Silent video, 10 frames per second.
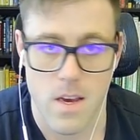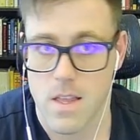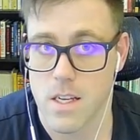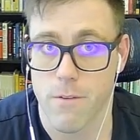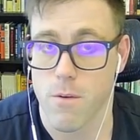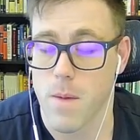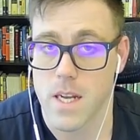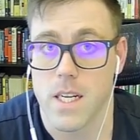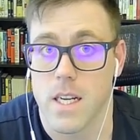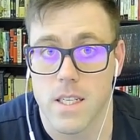the different
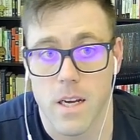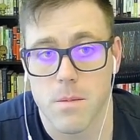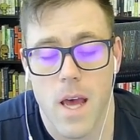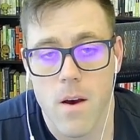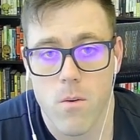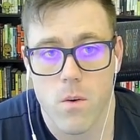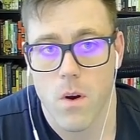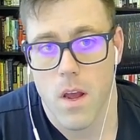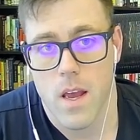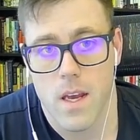metadata types
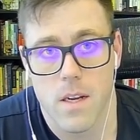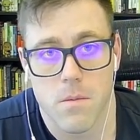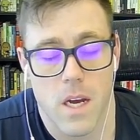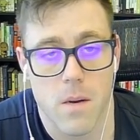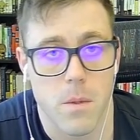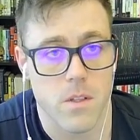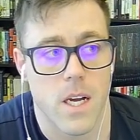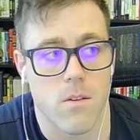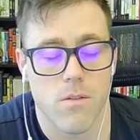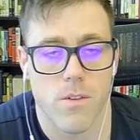out and kind of
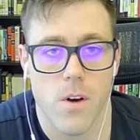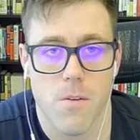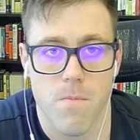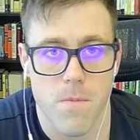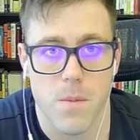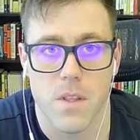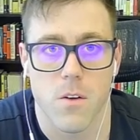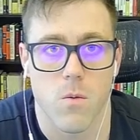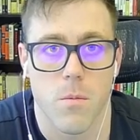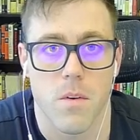building out the flow, but
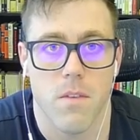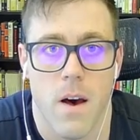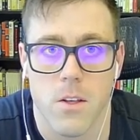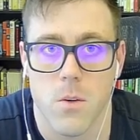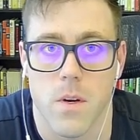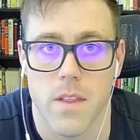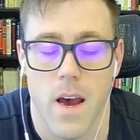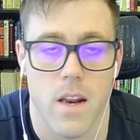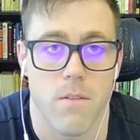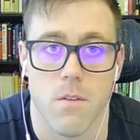there will be value in
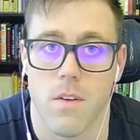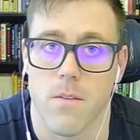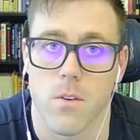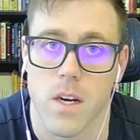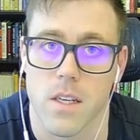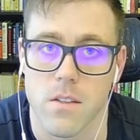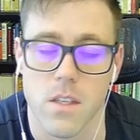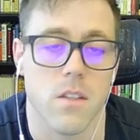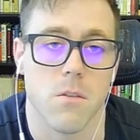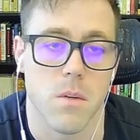that if you've never kind of
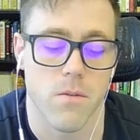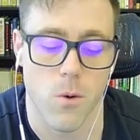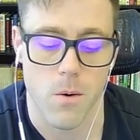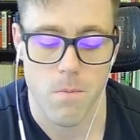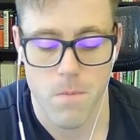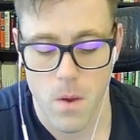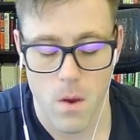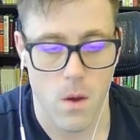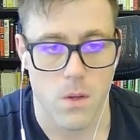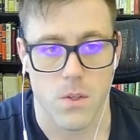seen this before.
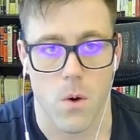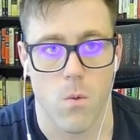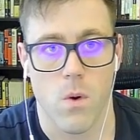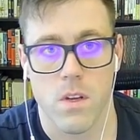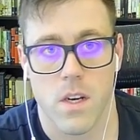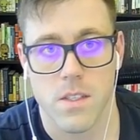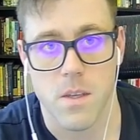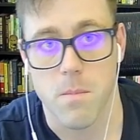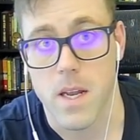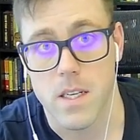So what
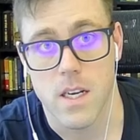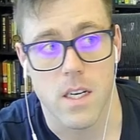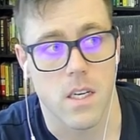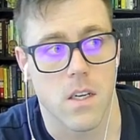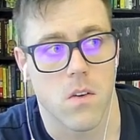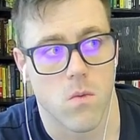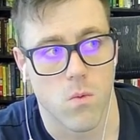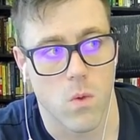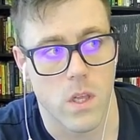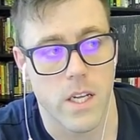custom metadata
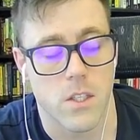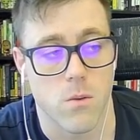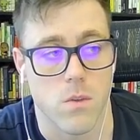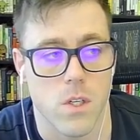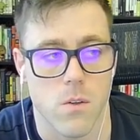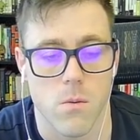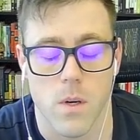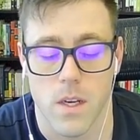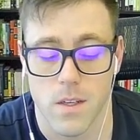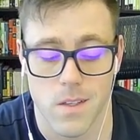lets you
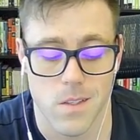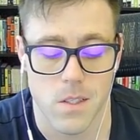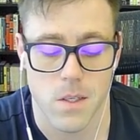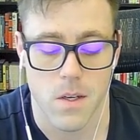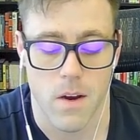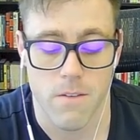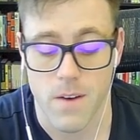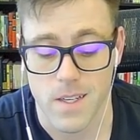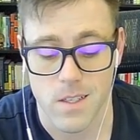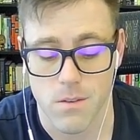do is
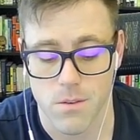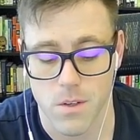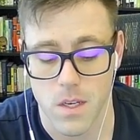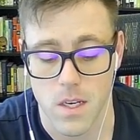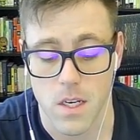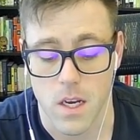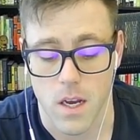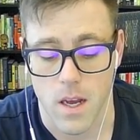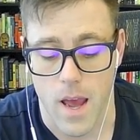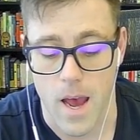effectively
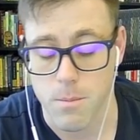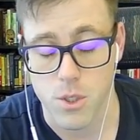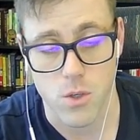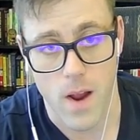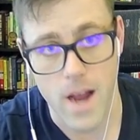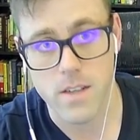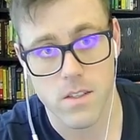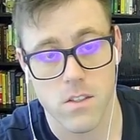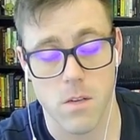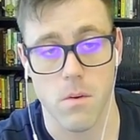
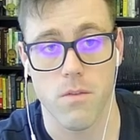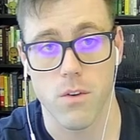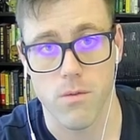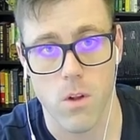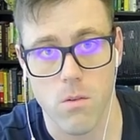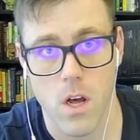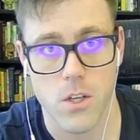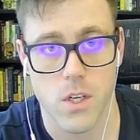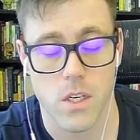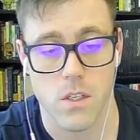abstract some of your flow
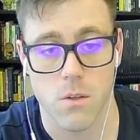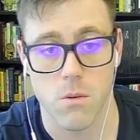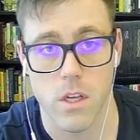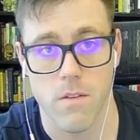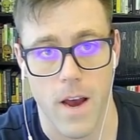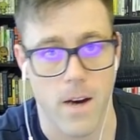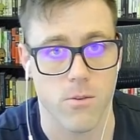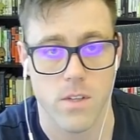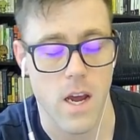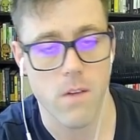logic to live
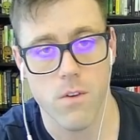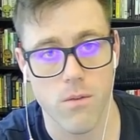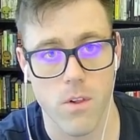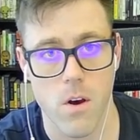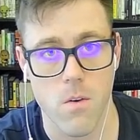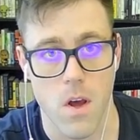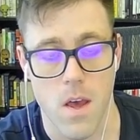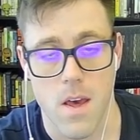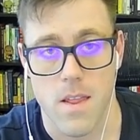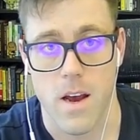outside of your flow.
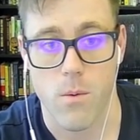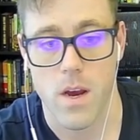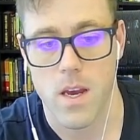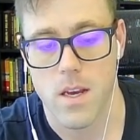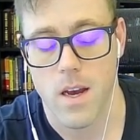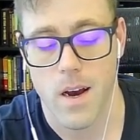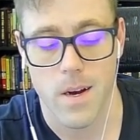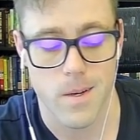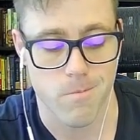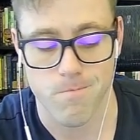That way,
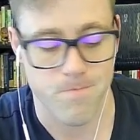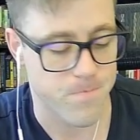um,